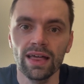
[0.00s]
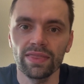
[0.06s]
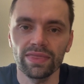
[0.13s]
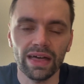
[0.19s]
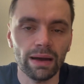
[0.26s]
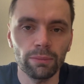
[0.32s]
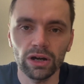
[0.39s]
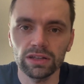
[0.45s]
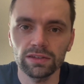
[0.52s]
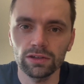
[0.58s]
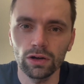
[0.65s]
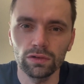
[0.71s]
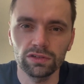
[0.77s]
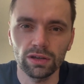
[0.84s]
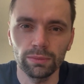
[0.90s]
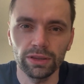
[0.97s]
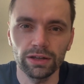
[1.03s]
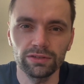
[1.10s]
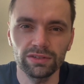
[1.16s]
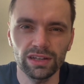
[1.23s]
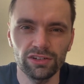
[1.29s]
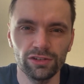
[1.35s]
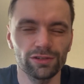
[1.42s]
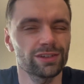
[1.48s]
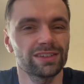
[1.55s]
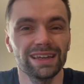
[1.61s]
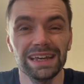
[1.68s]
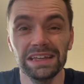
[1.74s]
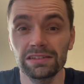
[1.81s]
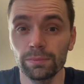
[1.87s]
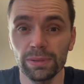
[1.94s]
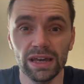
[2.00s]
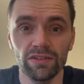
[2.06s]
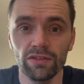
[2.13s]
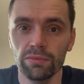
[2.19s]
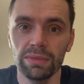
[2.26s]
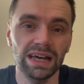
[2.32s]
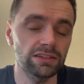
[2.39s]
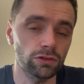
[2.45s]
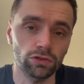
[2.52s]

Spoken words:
that might solve some of those issues, because it is a bit of a mess.